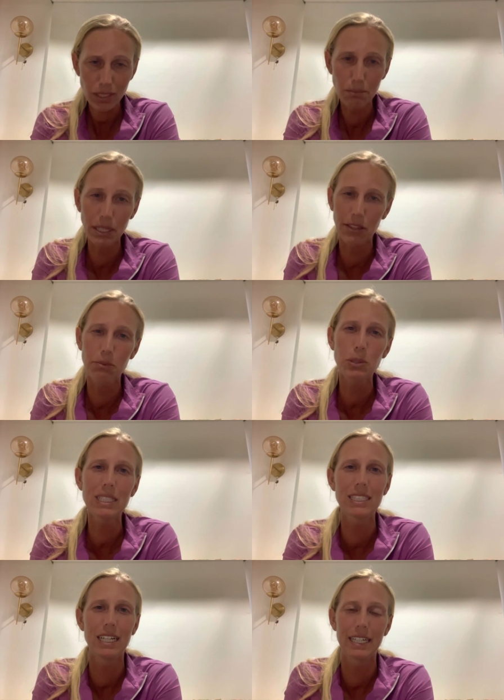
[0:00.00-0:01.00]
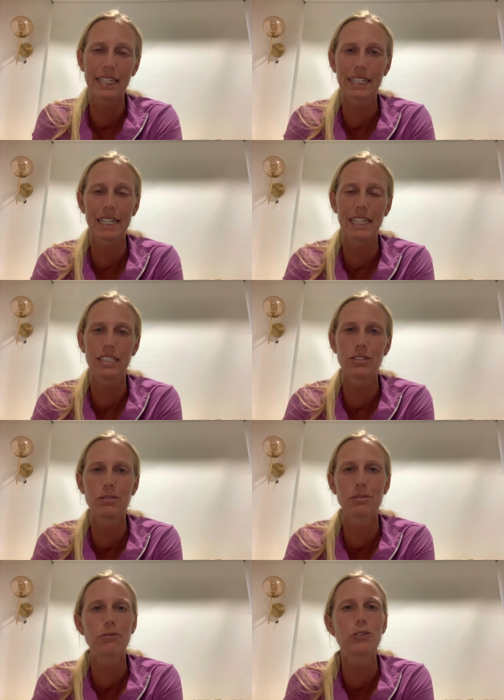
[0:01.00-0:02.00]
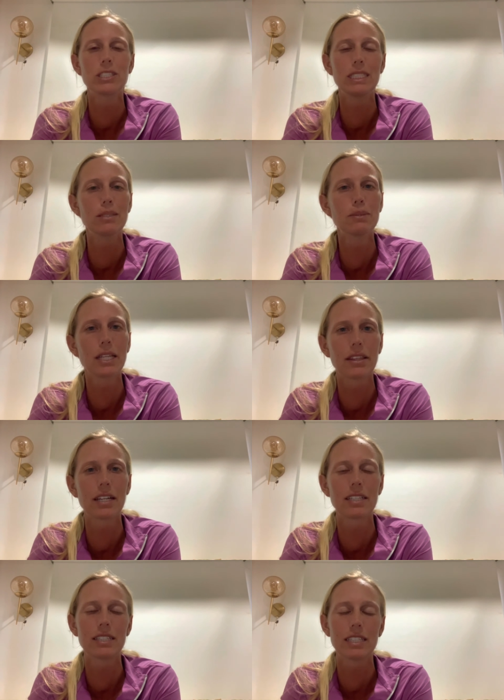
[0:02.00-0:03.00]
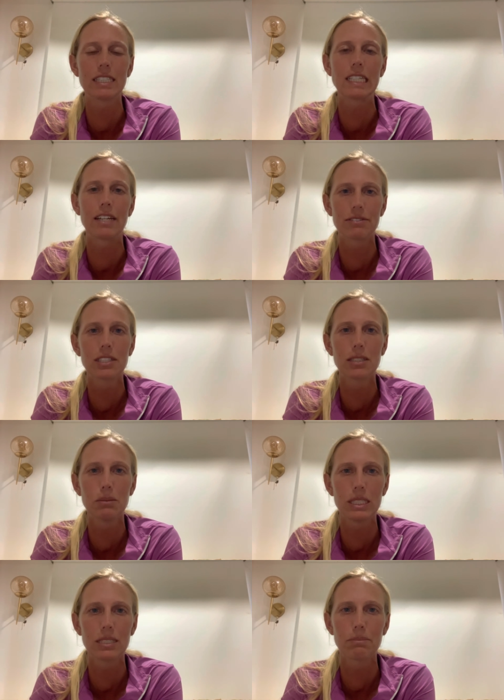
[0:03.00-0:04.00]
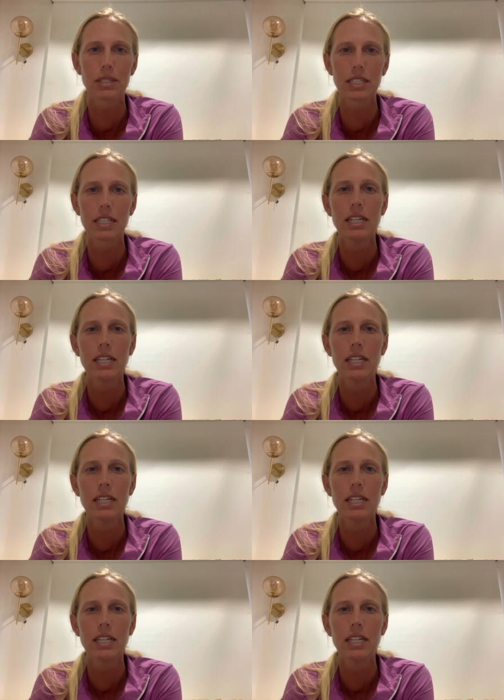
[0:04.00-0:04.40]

But through a line, I don't foreseeably think that that's ever going to be something